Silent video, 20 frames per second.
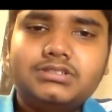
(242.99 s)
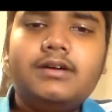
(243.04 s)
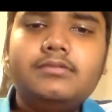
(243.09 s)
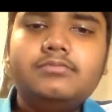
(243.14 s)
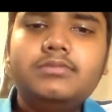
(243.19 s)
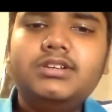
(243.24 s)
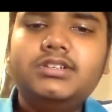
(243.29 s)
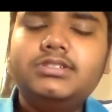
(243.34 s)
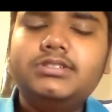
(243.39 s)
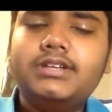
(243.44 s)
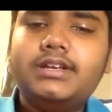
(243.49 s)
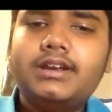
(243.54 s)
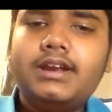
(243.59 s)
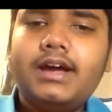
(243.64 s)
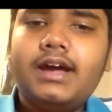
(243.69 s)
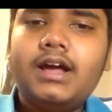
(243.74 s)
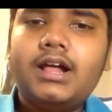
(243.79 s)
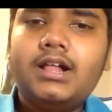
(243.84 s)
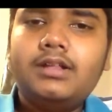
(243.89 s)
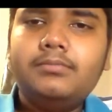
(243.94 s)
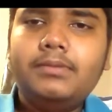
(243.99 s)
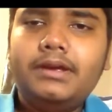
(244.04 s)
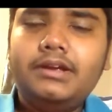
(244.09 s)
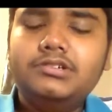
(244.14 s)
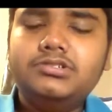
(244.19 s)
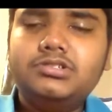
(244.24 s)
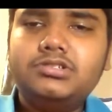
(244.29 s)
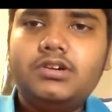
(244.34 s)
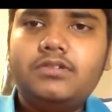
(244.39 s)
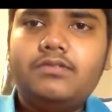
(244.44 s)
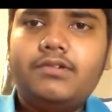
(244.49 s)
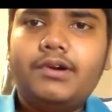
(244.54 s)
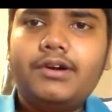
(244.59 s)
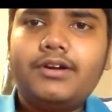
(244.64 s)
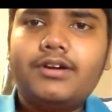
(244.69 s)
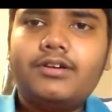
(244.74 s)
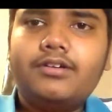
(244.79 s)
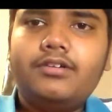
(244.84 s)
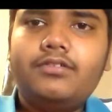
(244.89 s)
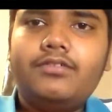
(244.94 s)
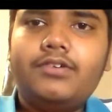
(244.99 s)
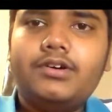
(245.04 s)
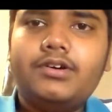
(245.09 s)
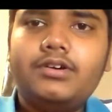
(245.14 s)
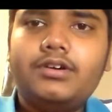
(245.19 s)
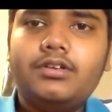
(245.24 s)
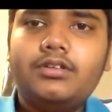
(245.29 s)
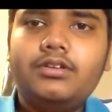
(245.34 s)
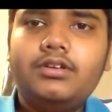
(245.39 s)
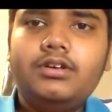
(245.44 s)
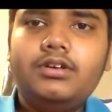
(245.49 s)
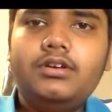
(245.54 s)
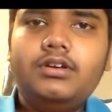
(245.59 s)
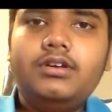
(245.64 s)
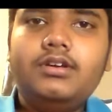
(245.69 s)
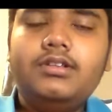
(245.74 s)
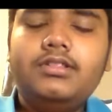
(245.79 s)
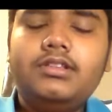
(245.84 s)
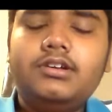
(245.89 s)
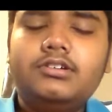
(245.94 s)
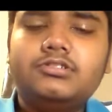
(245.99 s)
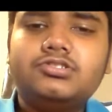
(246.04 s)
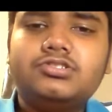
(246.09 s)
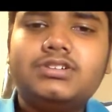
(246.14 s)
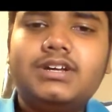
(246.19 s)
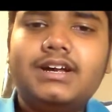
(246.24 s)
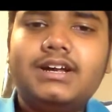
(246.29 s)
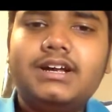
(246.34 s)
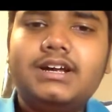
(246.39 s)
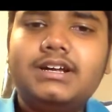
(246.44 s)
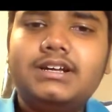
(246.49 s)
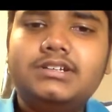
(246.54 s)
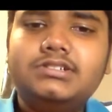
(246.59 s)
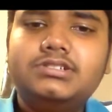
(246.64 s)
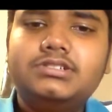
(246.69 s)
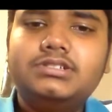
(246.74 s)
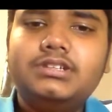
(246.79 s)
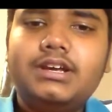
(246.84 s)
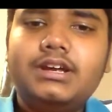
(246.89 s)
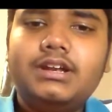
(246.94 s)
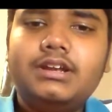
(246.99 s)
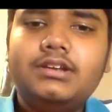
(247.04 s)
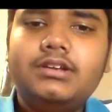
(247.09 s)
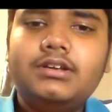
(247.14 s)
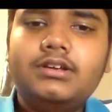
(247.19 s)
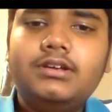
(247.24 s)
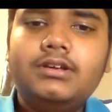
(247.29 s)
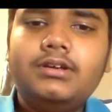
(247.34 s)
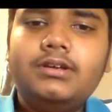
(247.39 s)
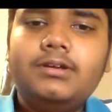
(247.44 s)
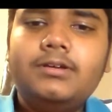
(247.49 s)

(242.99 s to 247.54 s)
Thomas and Albie used to work for those guys, and